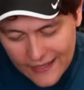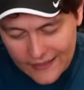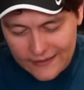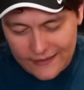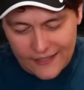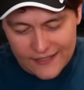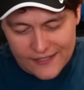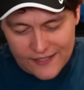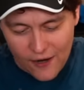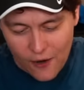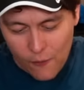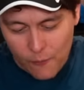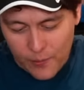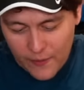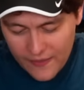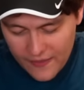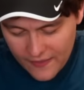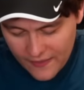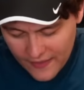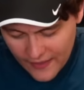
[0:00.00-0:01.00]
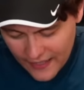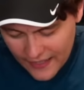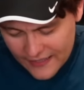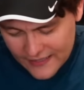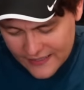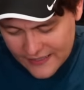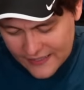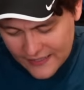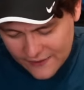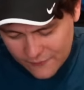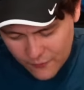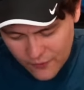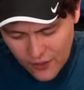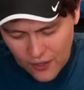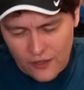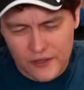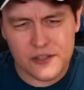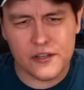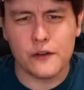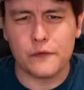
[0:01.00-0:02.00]
Let's open this. This one
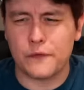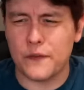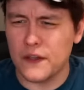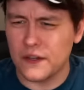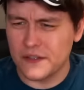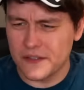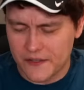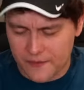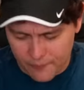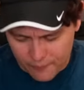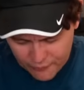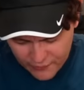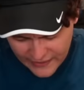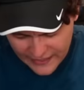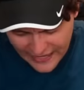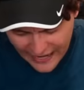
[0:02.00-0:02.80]
also feels pretty